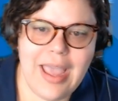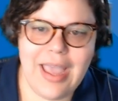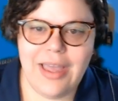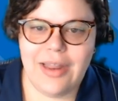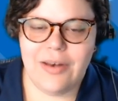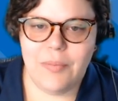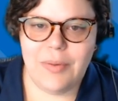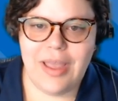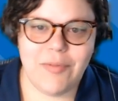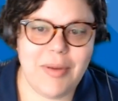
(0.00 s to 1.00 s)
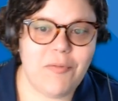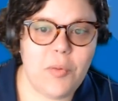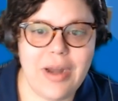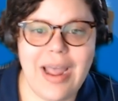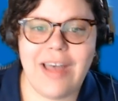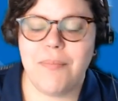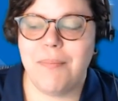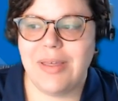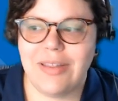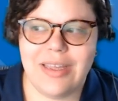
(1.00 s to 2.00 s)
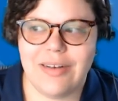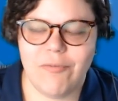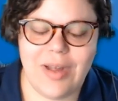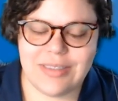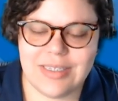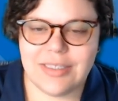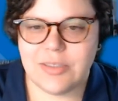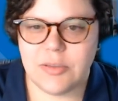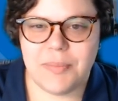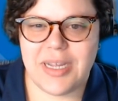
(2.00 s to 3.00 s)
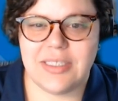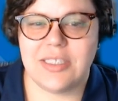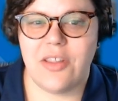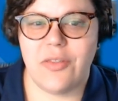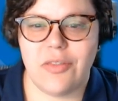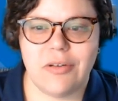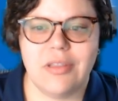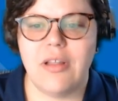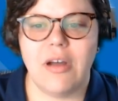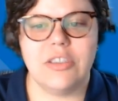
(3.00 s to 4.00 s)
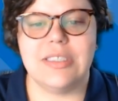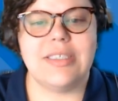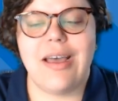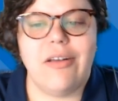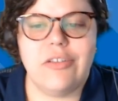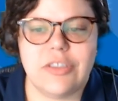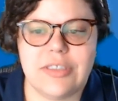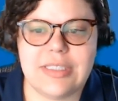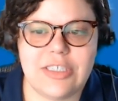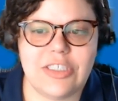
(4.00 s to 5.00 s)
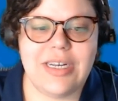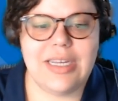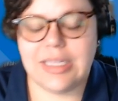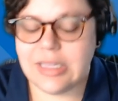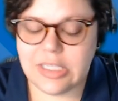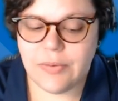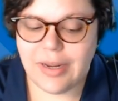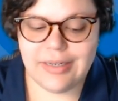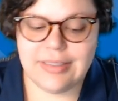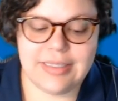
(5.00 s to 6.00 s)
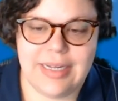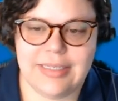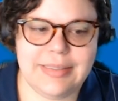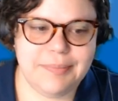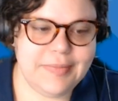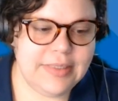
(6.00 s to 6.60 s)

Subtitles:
And we have about 4.5 million residents, which makes us the third largest health jurisdiction in the United States.